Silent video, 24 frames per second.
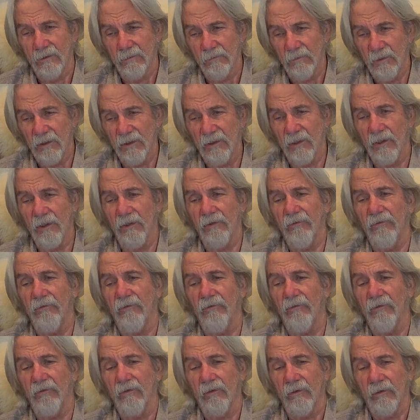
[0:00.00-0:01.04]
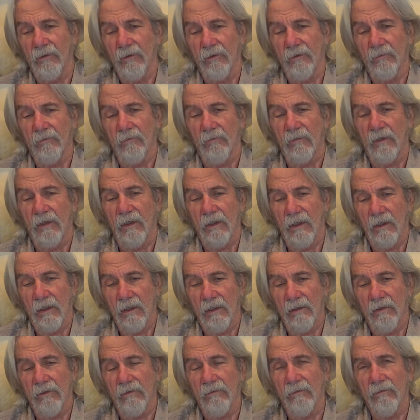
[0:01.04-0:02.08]
because
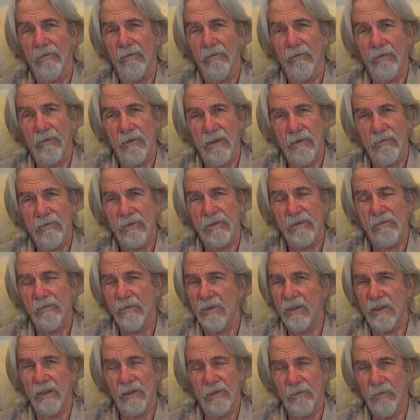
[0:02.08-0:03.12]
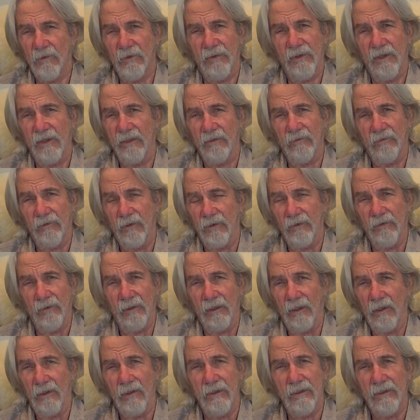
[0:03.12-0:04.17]
uh, there were some terrible things
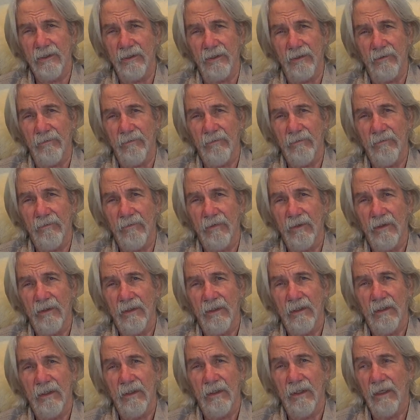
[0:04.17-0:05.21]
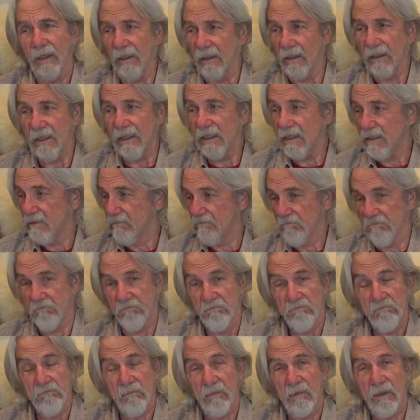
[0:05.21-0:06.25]
going on, and he
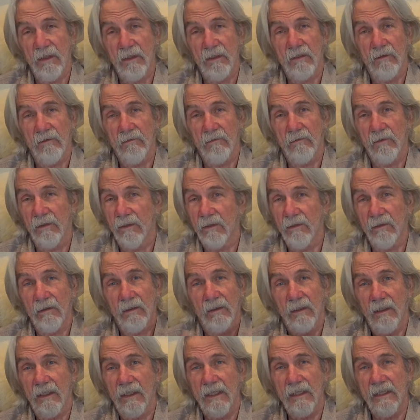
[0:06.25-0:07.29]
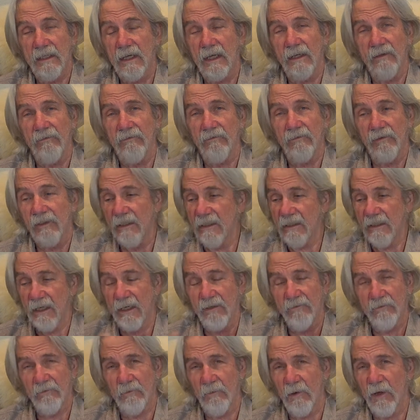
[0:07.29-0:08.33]
he gave he
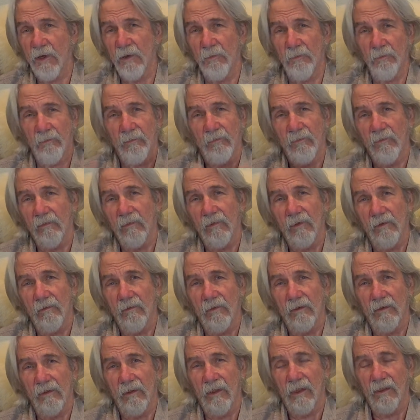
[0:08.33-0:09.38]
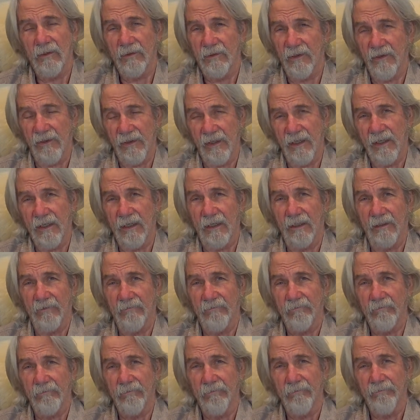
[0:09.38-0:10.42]
gave him up unto that.
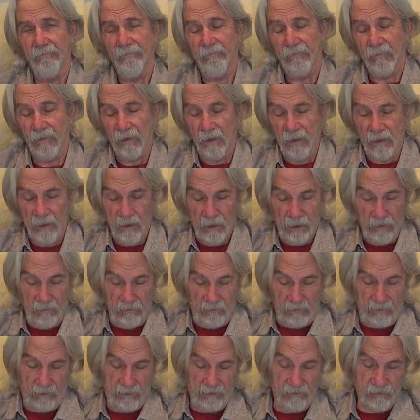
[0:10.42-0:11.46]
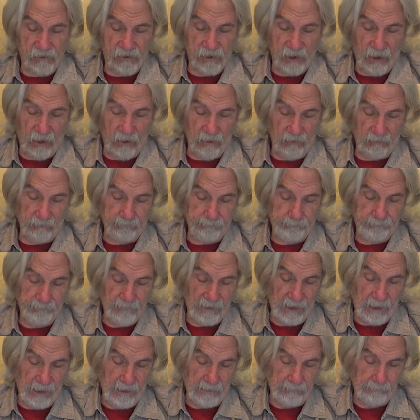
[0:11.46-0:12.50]
And so,
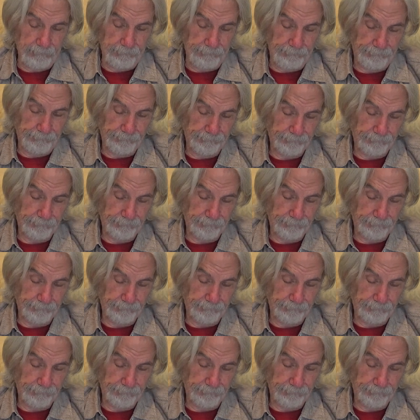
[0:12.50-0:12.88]
um,